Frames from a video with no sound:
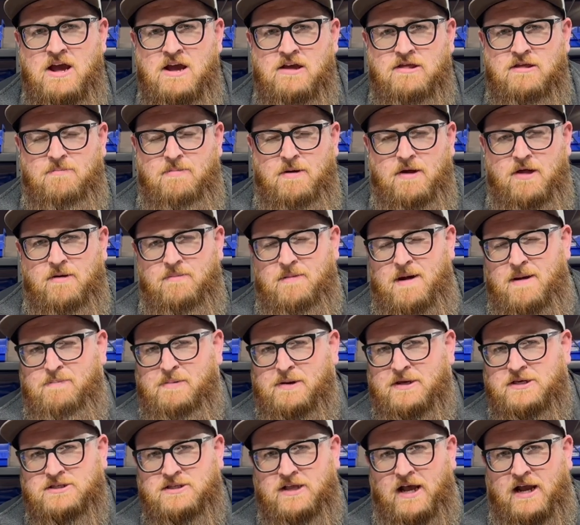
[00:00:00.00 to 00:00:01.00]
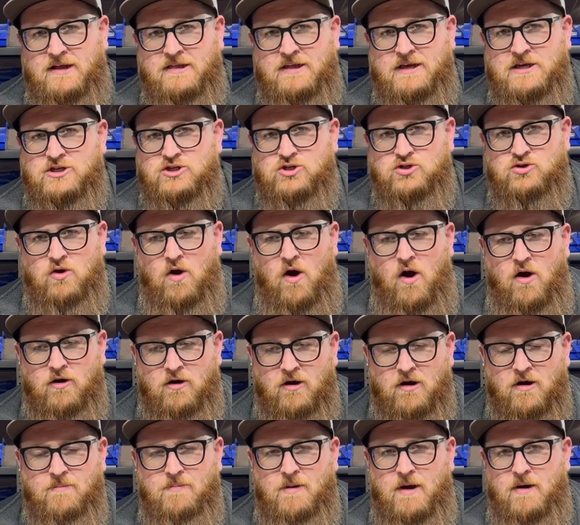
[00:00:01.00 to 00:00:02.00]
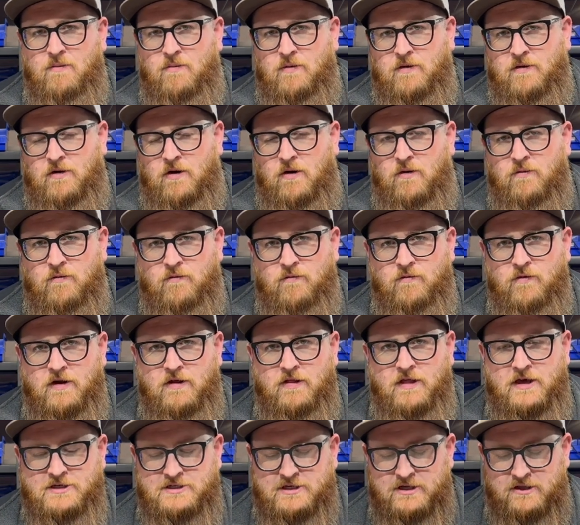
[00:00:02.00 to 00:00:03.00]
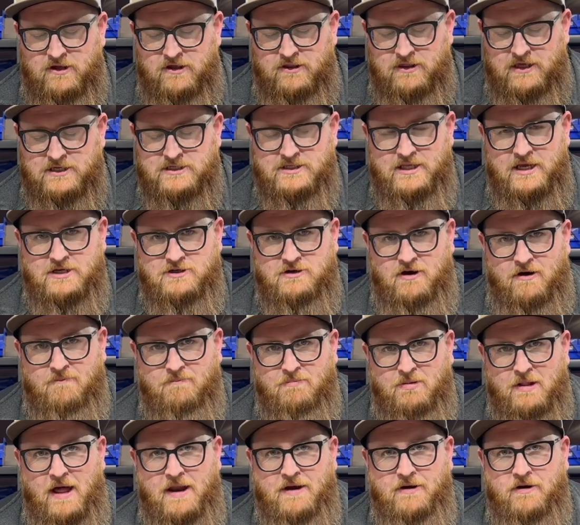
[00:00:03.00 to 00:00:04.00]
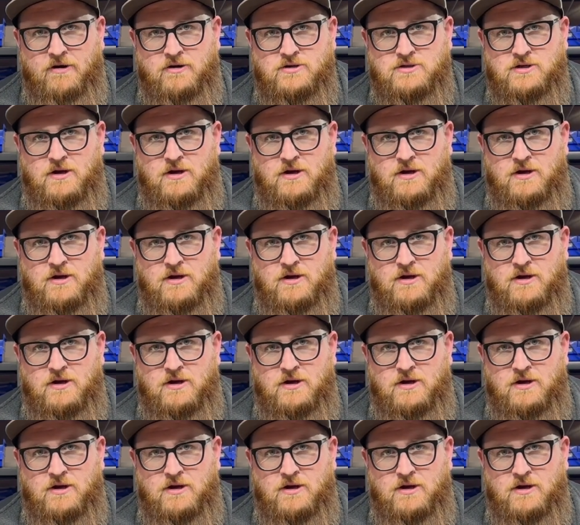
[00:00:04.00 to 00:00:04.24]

The billet might be slightly stronger, but you know, realistically, these things aren't blenders.